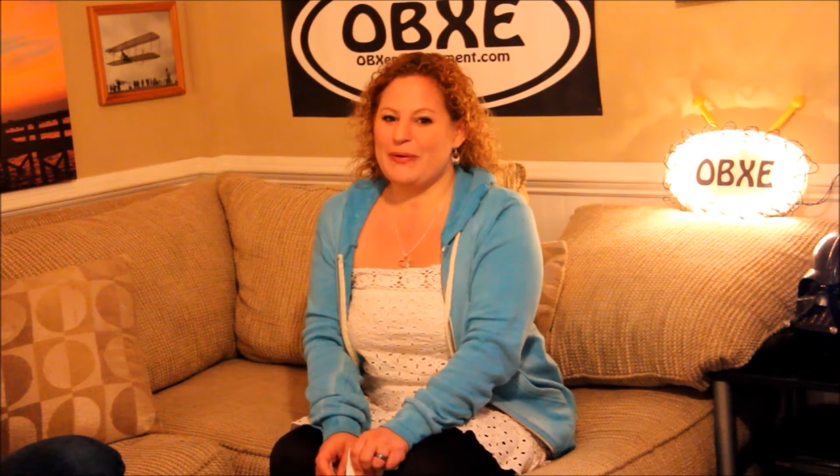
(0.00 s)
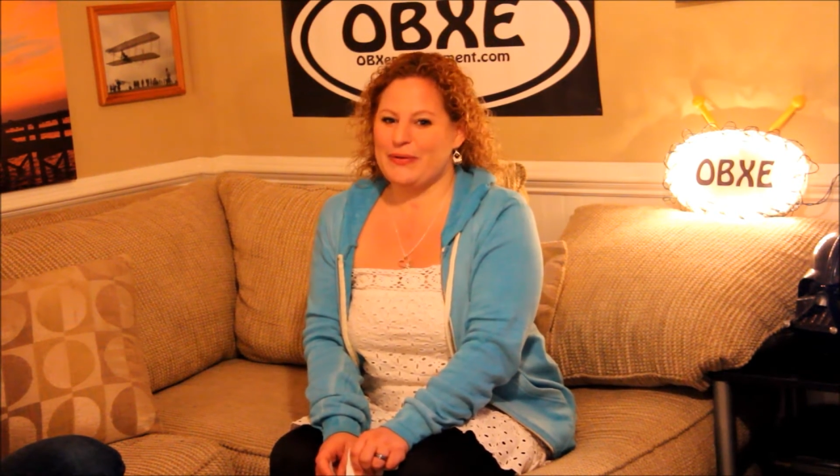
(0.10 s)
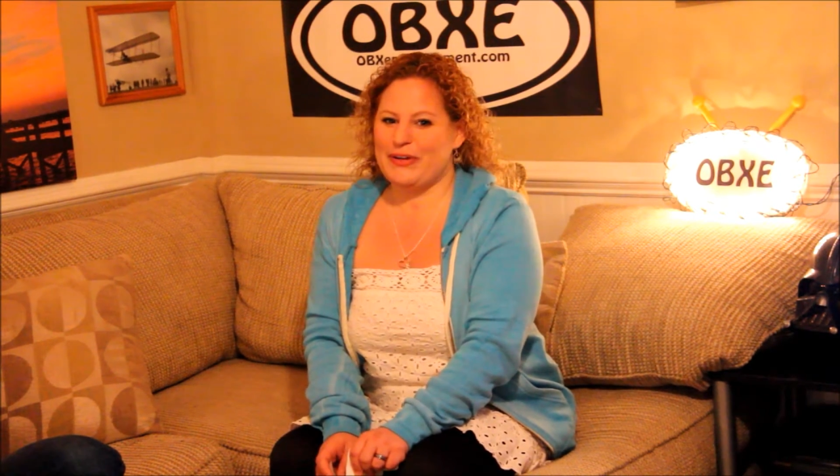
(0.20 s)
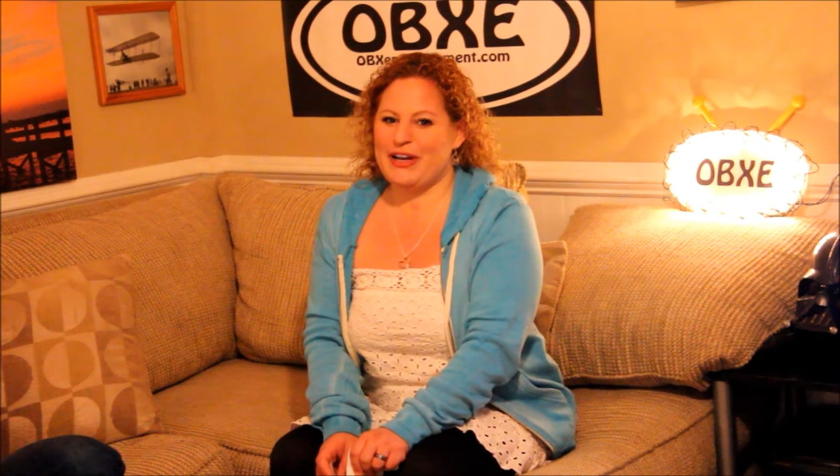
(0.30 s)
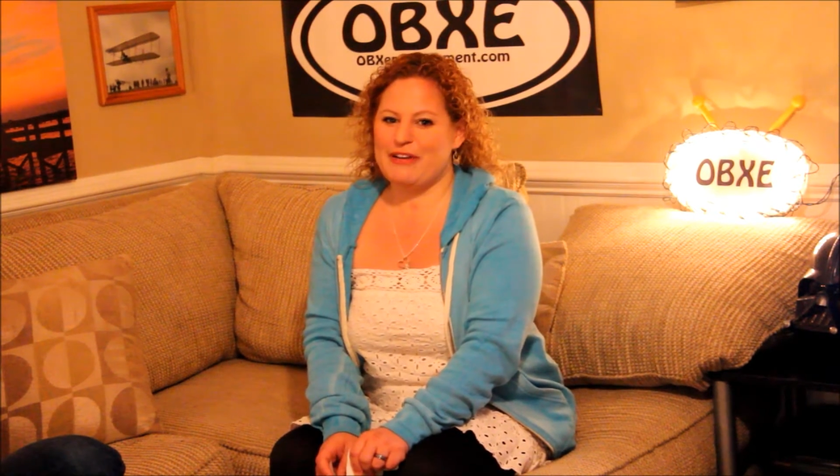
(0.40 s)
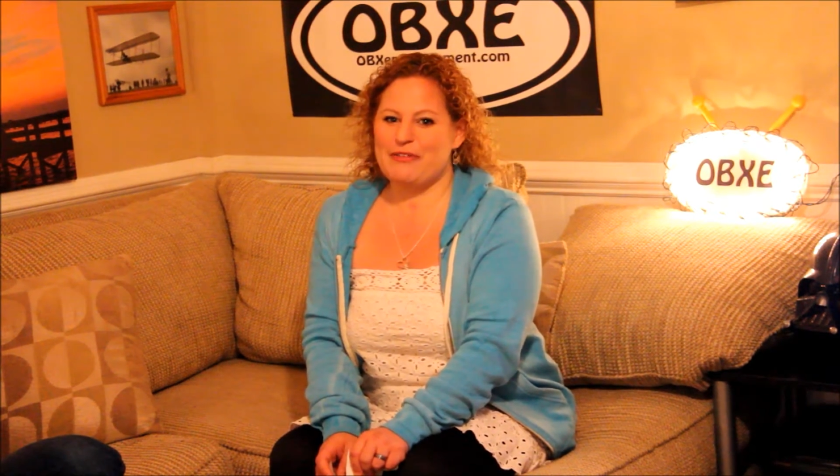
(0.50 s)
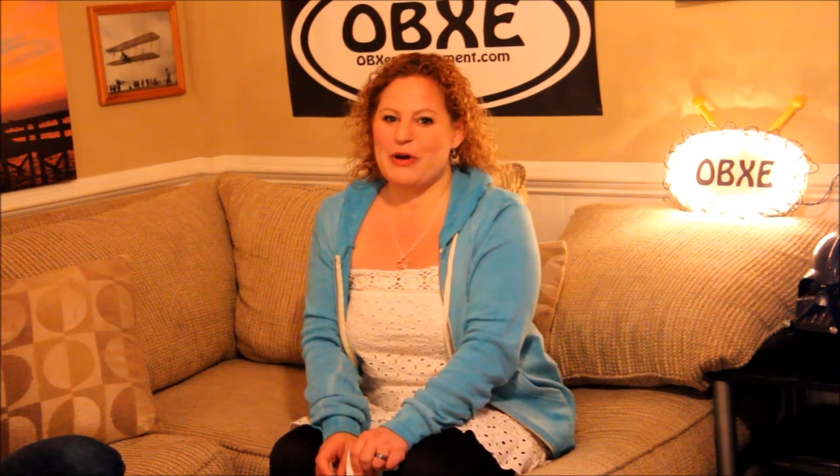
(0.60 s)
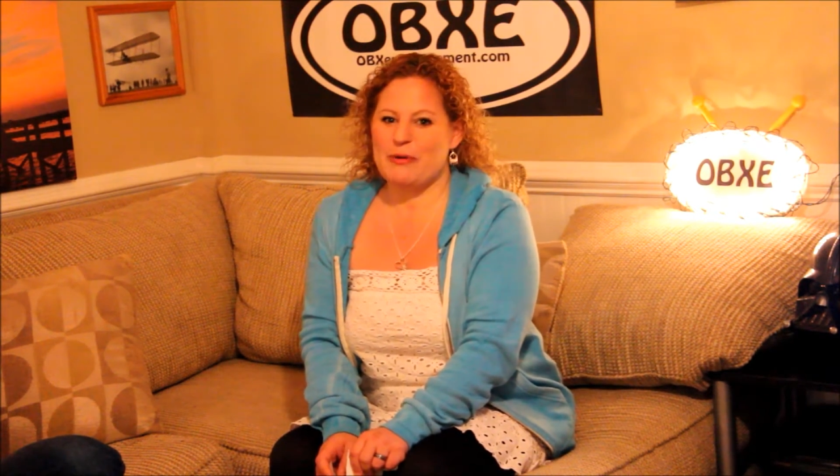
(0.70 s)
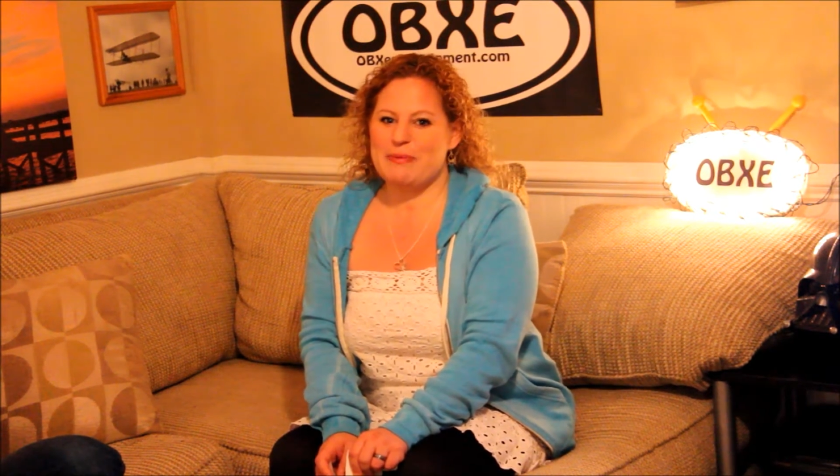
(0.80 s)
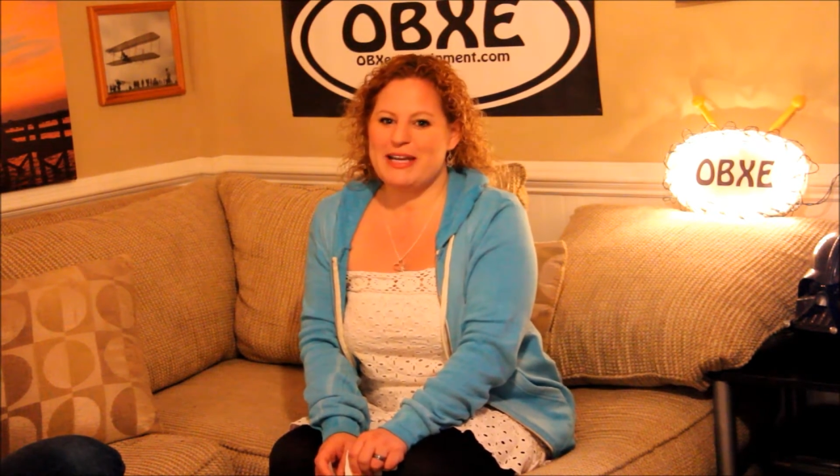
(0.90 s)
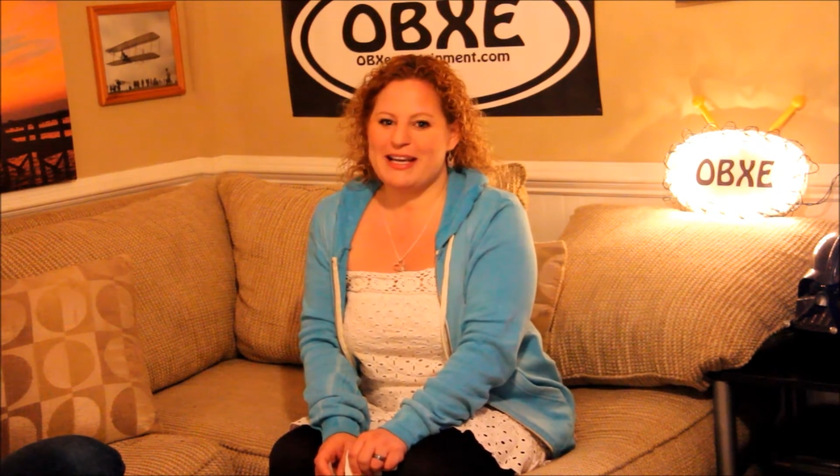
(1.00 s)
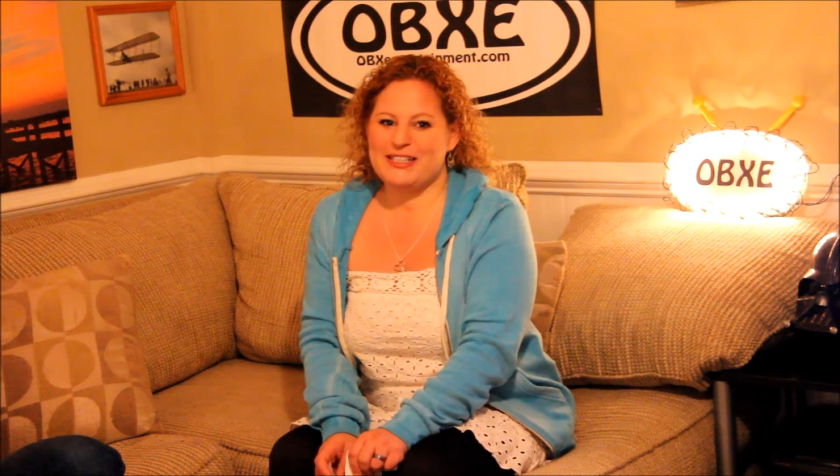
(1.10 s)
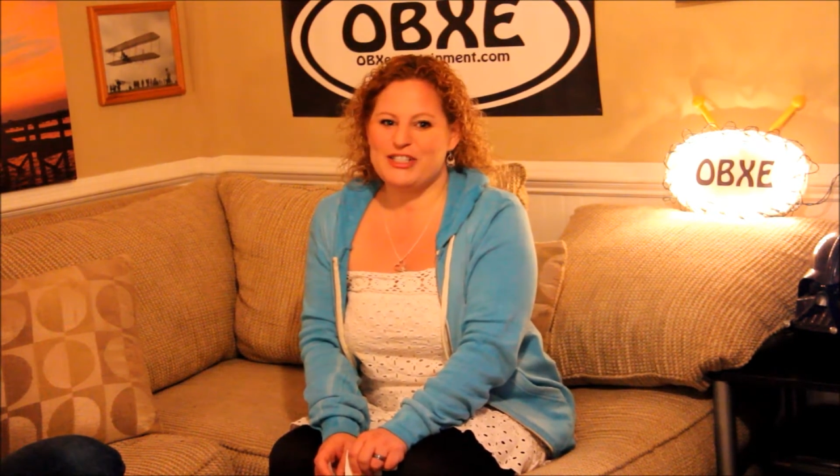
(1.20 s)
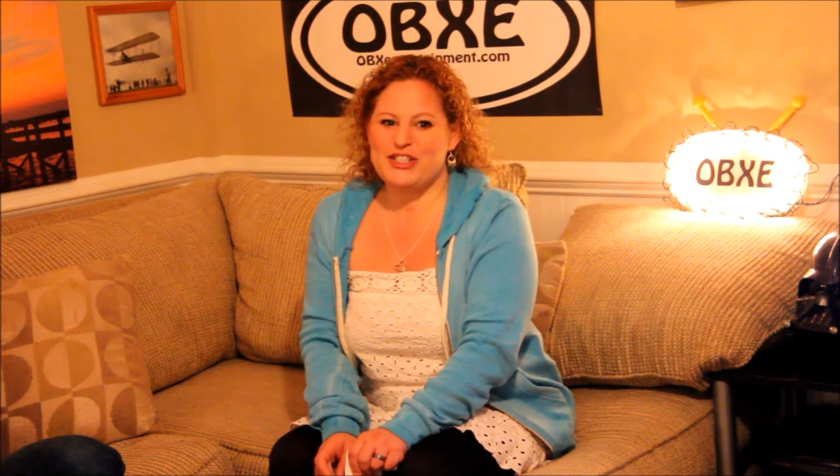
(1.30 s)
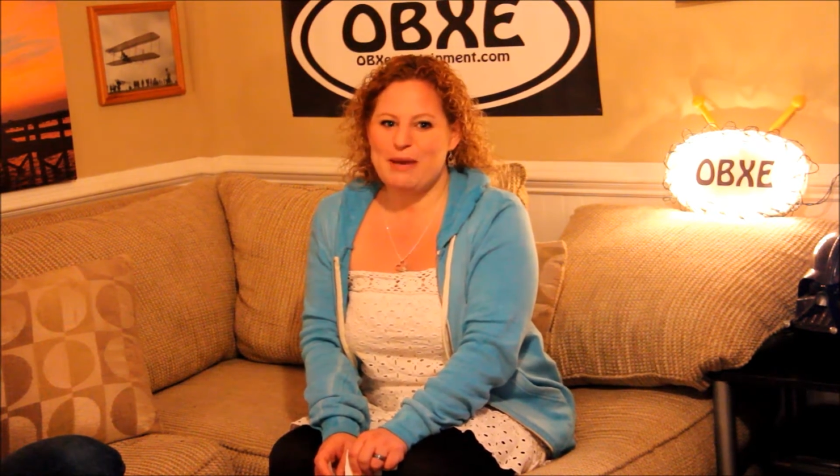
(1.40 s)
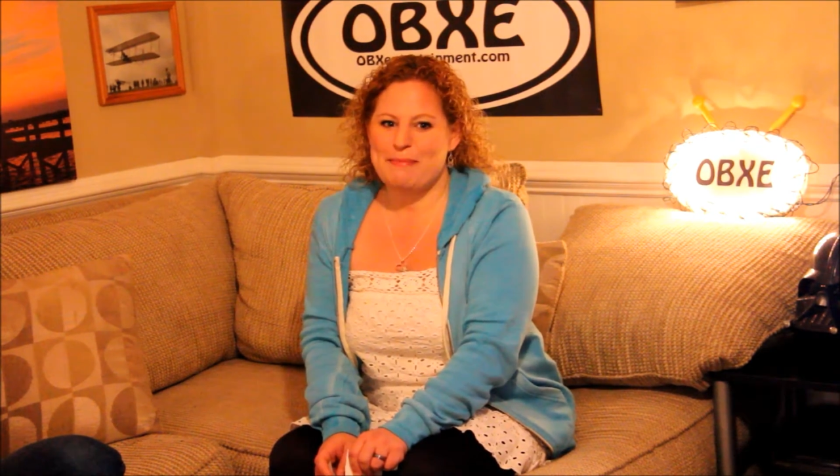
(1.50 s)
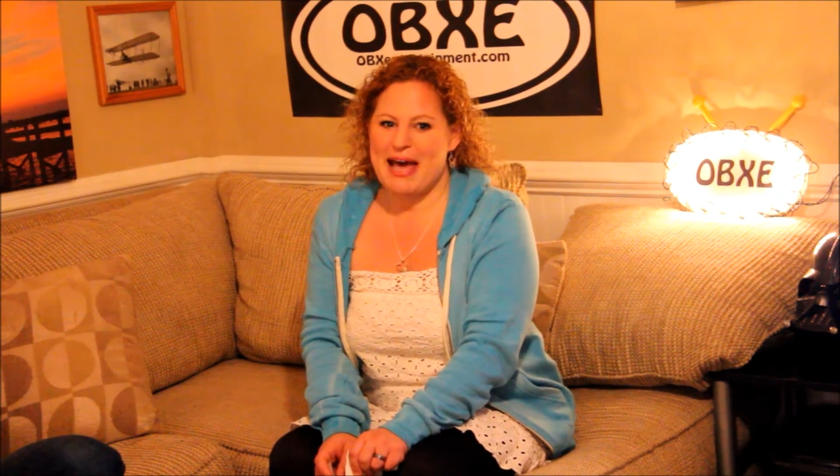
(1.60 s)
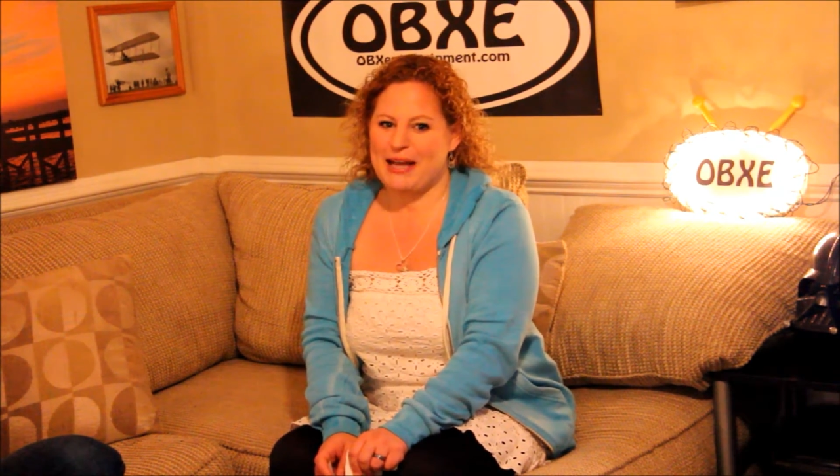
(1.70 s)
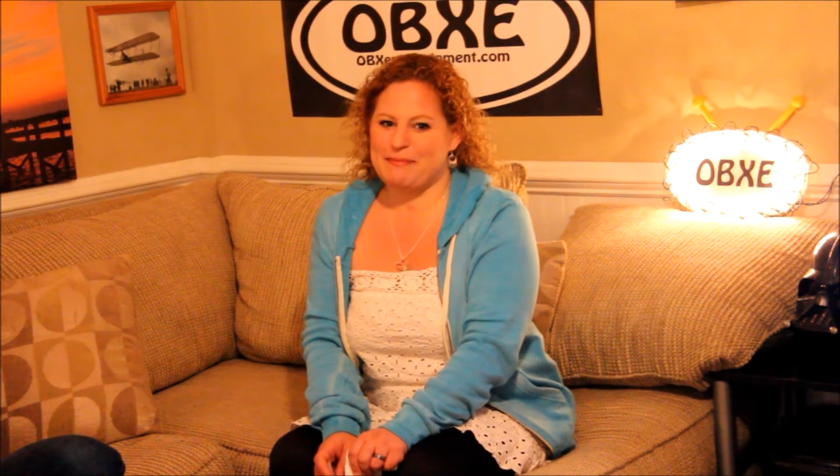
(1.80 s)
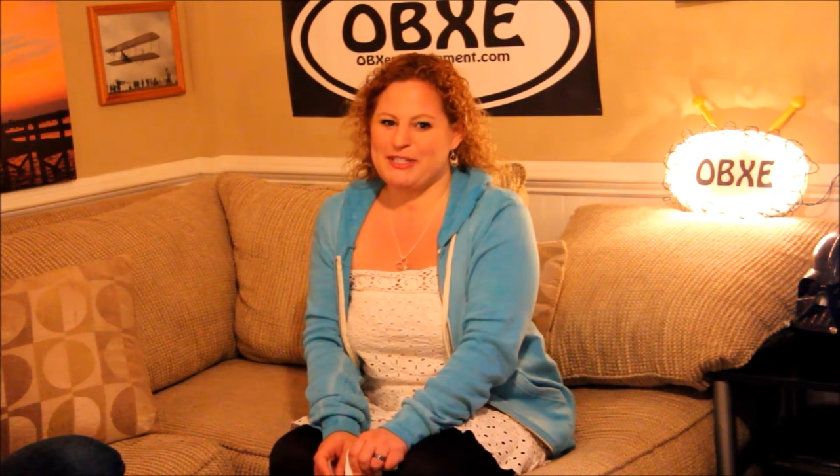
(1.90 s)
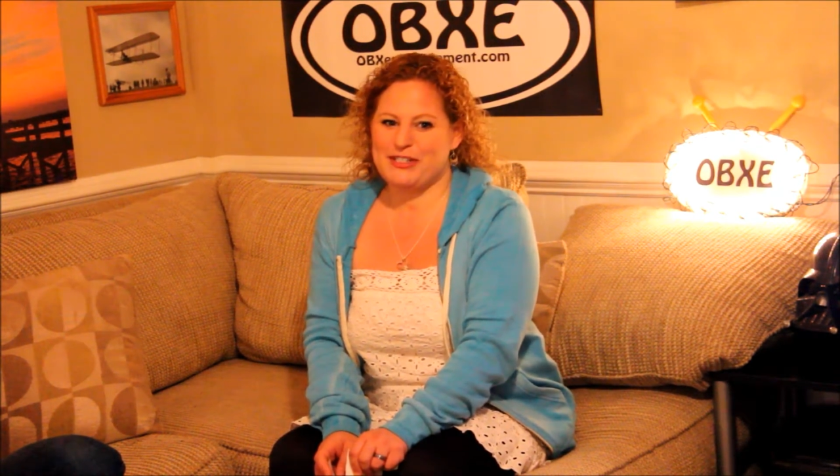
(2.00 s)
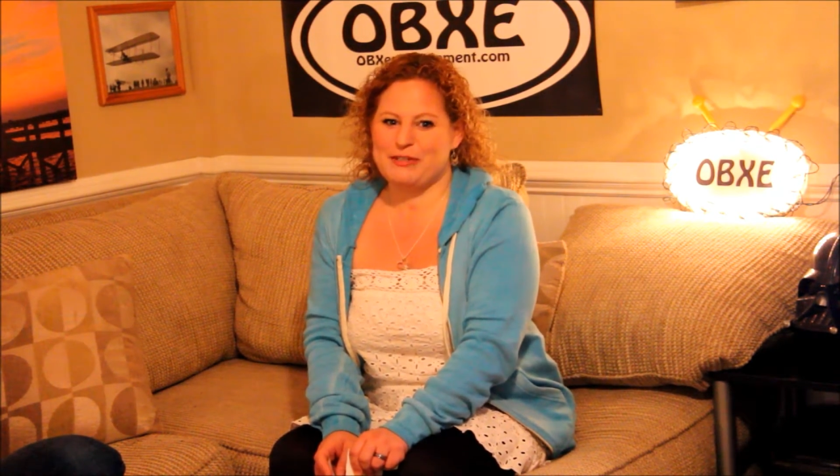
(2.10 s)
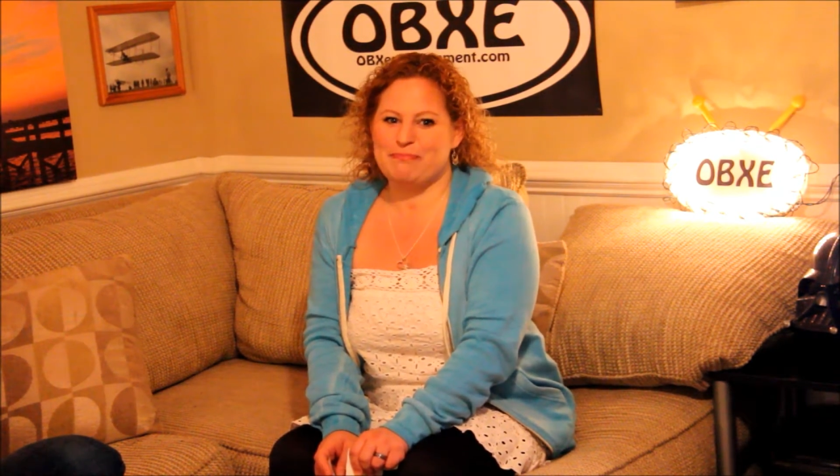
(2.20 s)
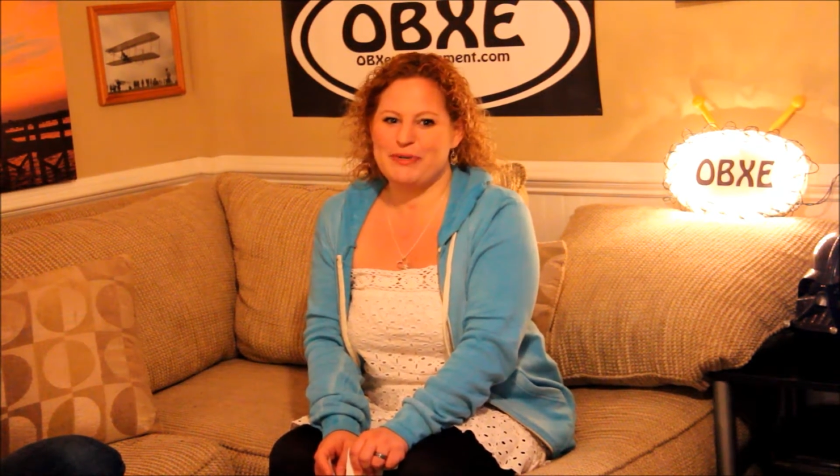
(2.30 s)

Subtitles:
owner of OBXjetpak, Mr.